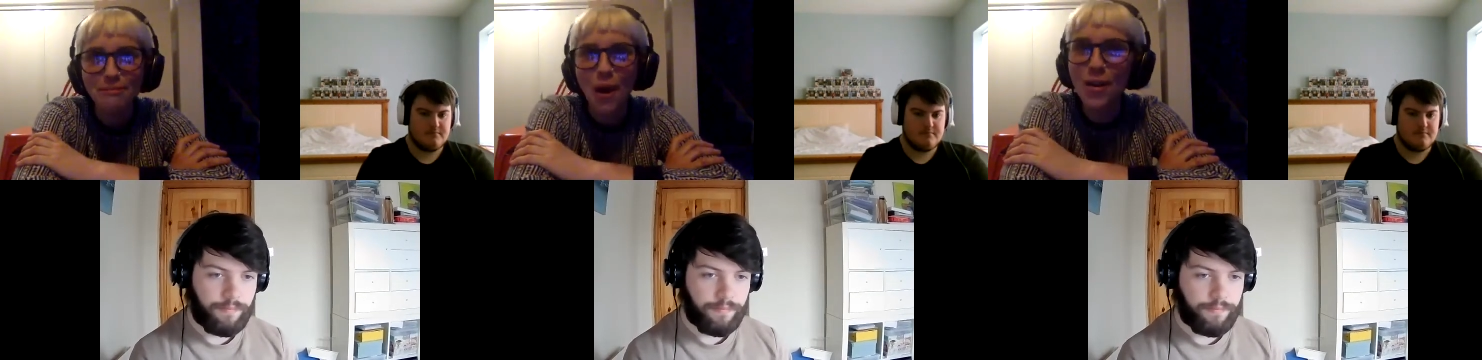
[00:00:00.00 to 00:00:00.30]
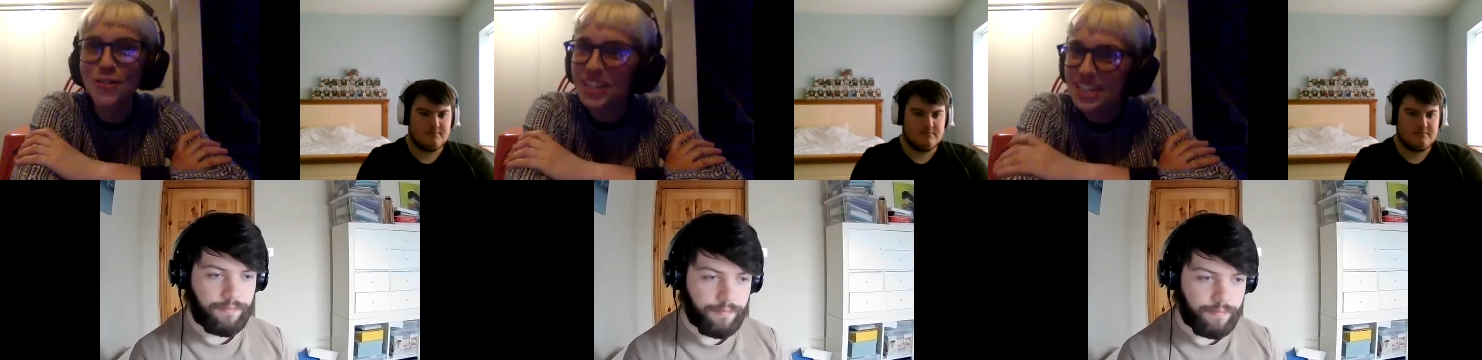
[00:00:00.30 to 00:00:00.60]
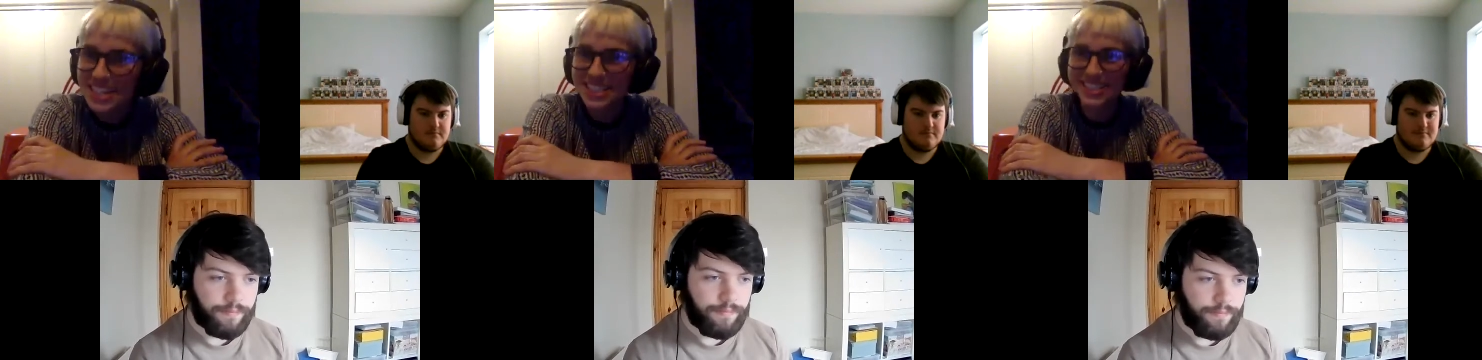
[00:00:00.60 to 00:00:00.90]
Speaker 1: the moment.
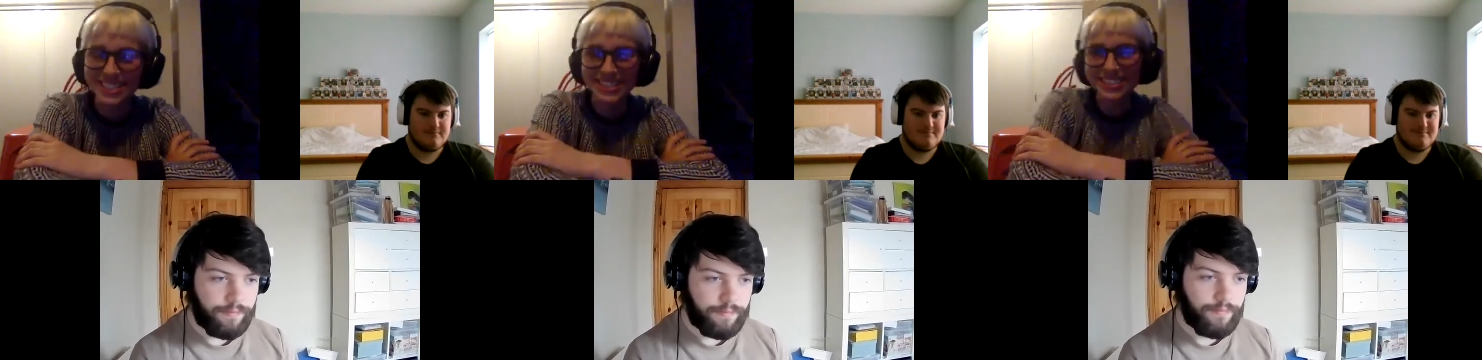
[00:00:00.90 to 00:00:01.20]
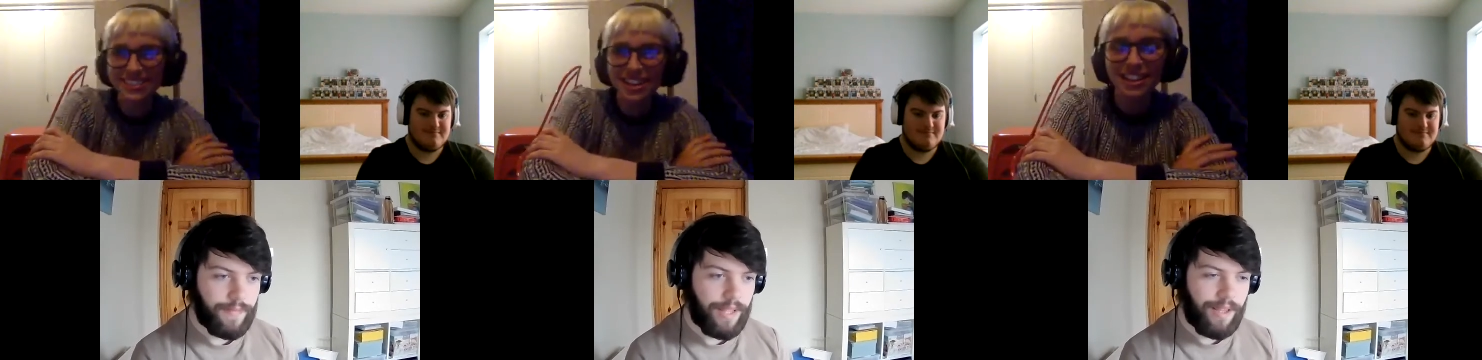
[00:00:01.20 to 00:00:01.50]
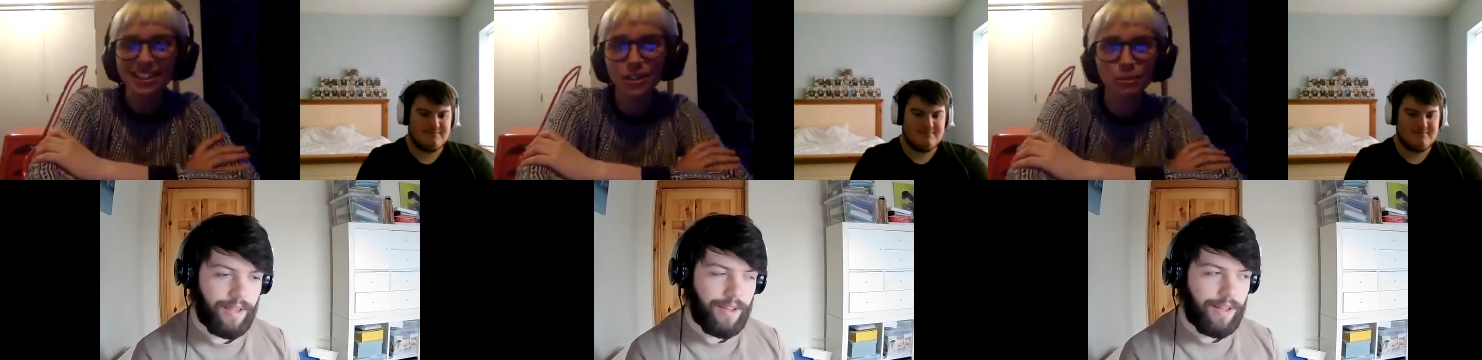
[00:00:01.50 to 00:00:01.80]
It's just
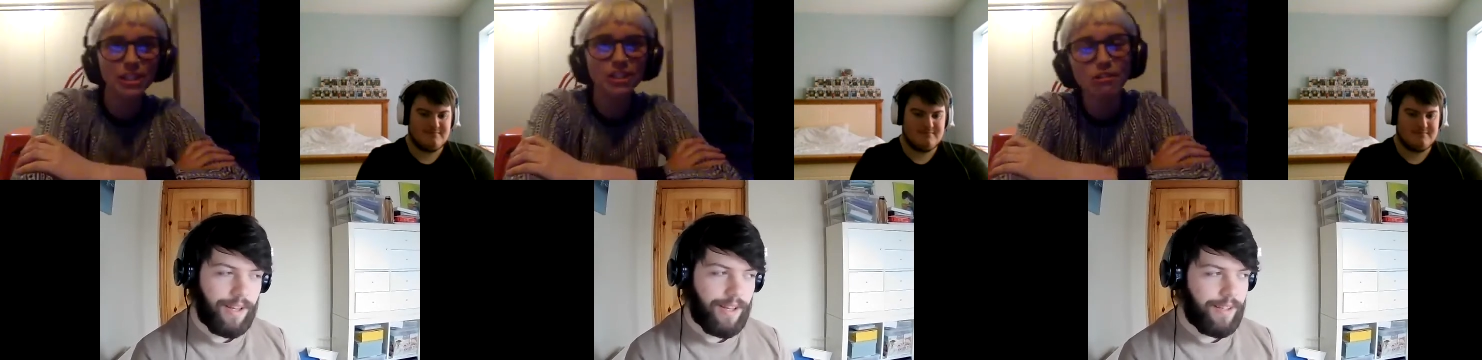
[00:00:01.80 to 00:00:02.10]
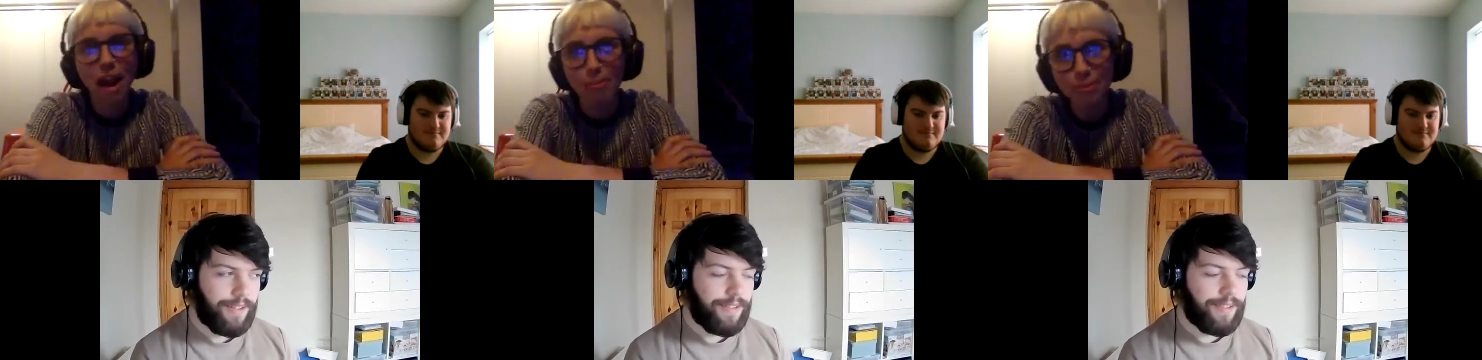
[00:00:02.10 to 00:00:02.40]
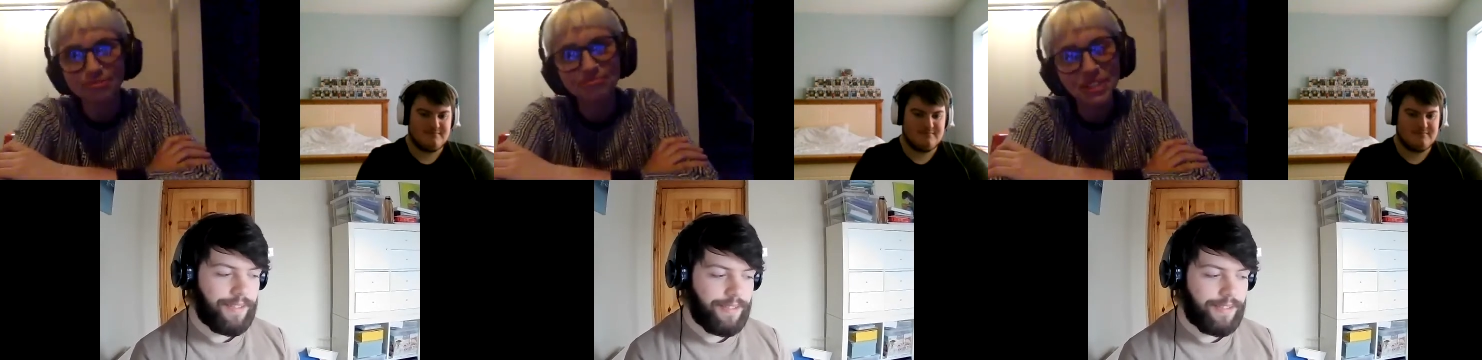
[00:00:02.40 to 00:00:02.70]
a little bit crap.
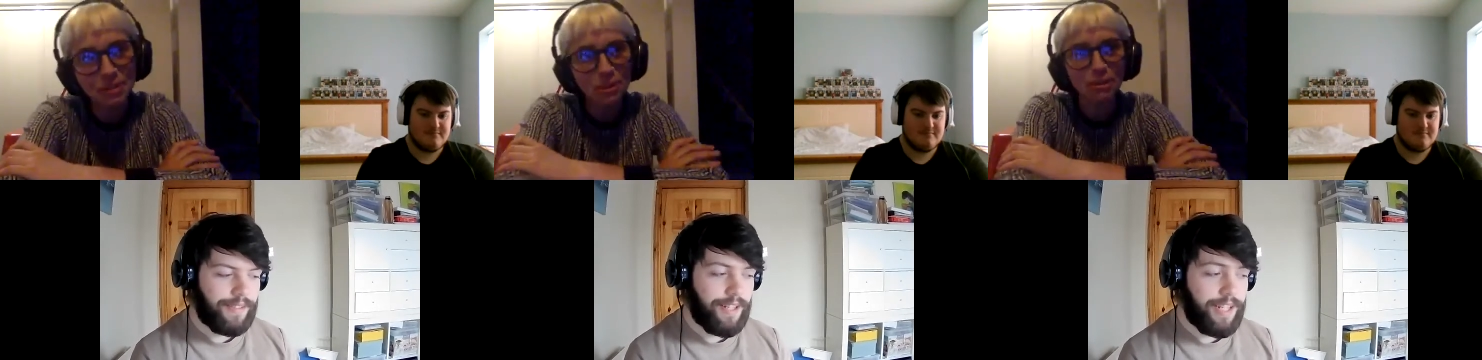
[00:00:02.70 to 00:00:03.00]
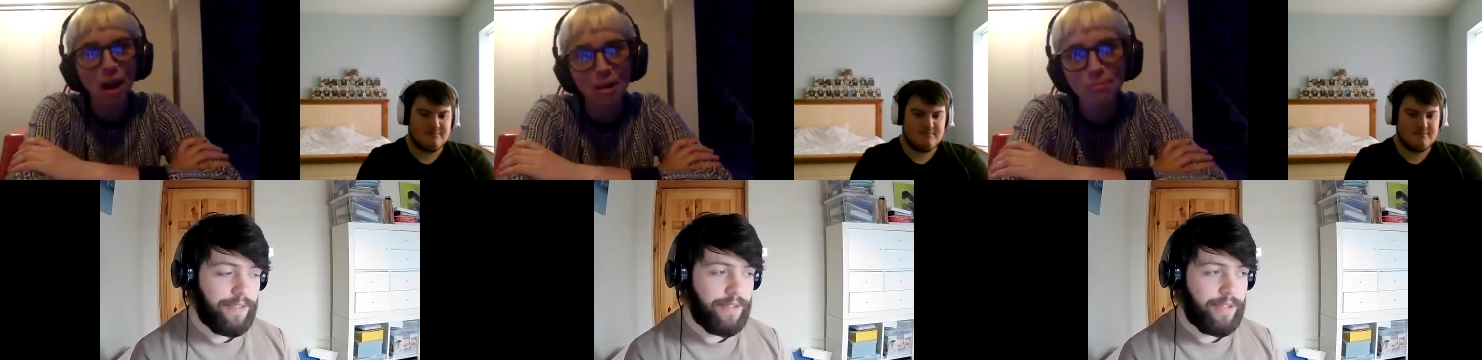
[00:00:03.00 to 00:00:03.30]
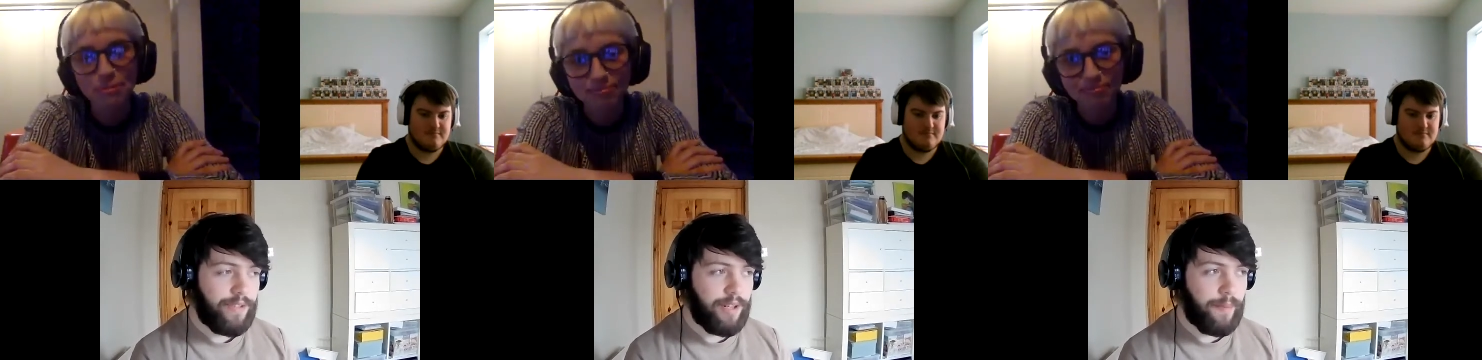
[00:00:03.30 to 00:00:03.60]

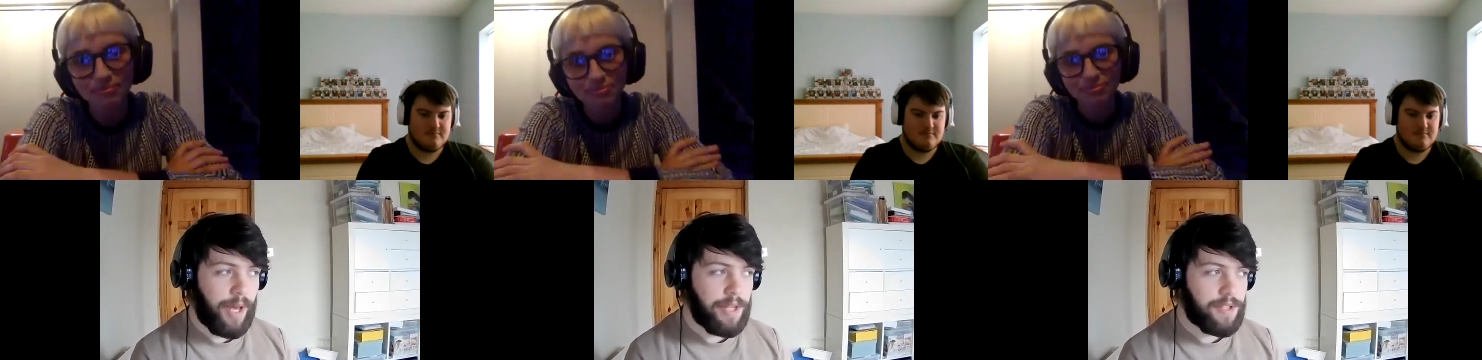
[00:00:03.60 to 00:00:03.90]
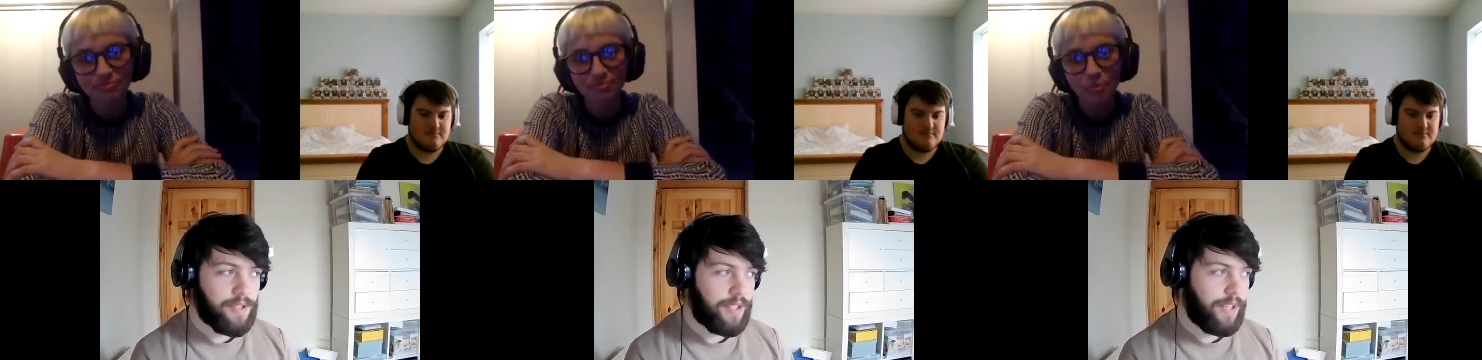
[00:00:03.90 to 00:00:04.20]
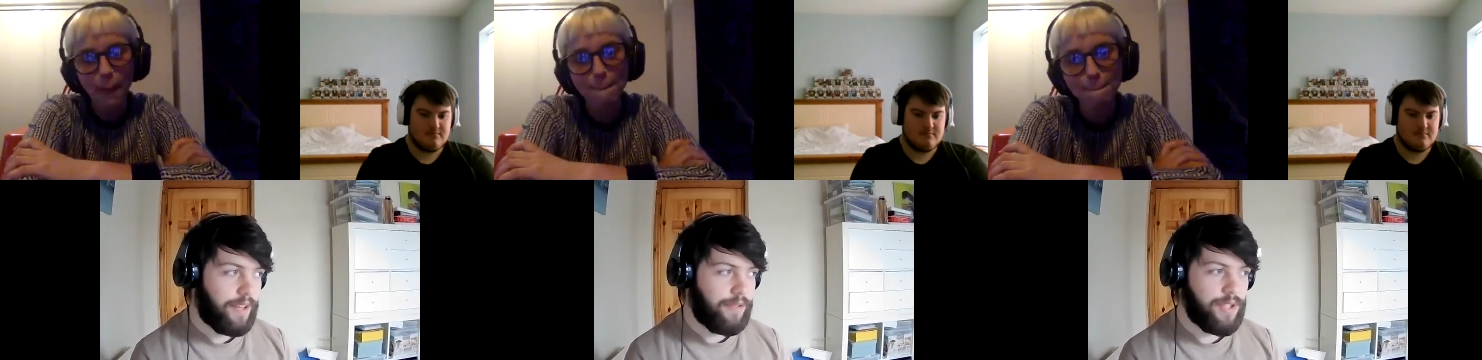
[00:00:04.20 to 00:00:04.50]
Speaker 2: Even the masks,
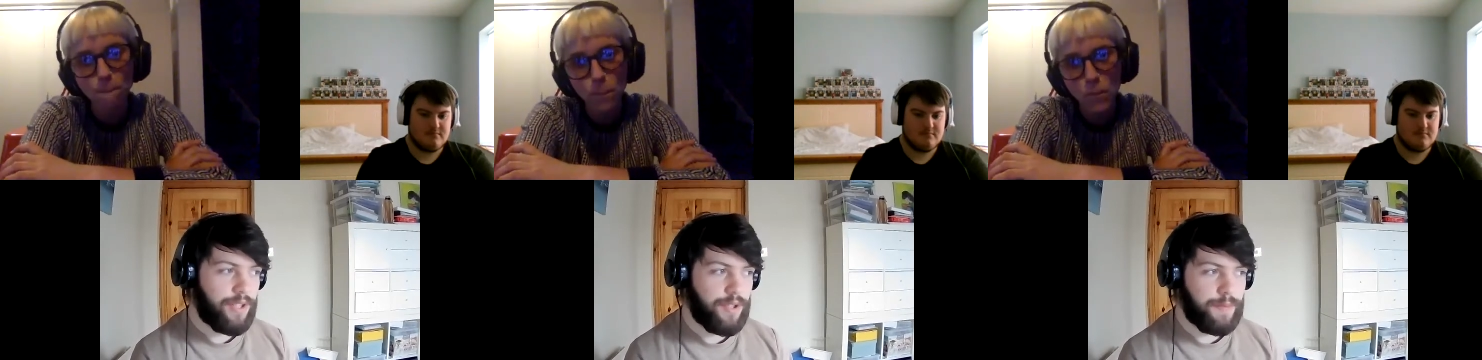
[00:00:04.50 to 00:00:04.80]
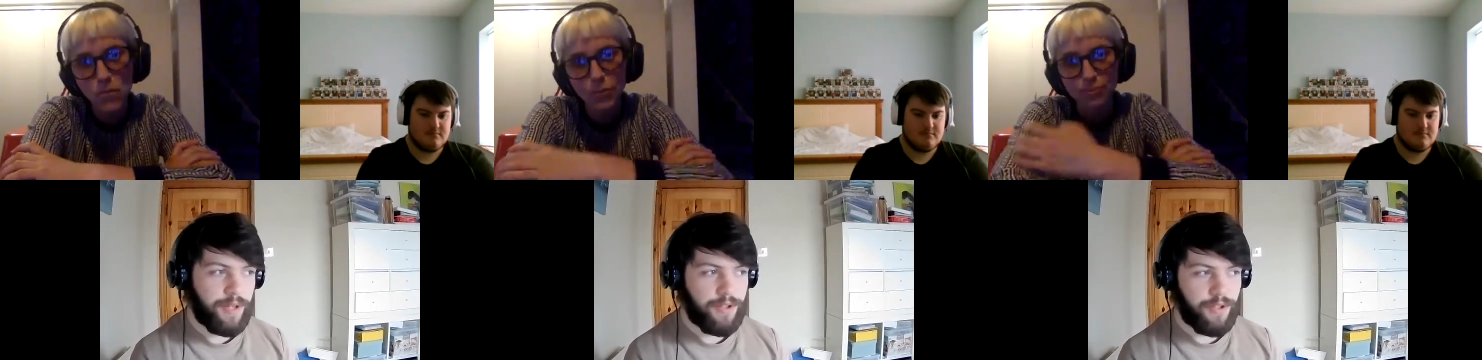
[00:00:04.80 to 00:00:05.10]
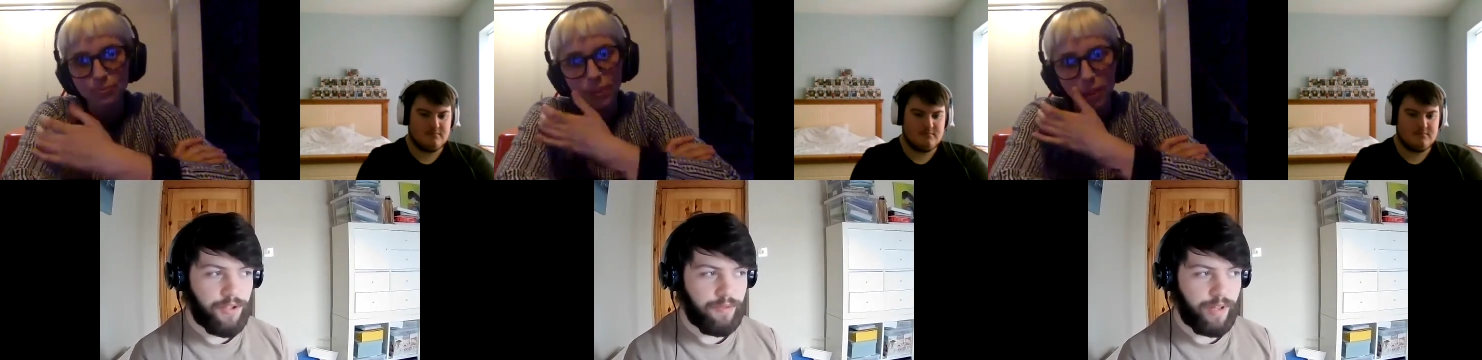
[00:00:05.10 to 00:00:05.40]
have you seen those pictures of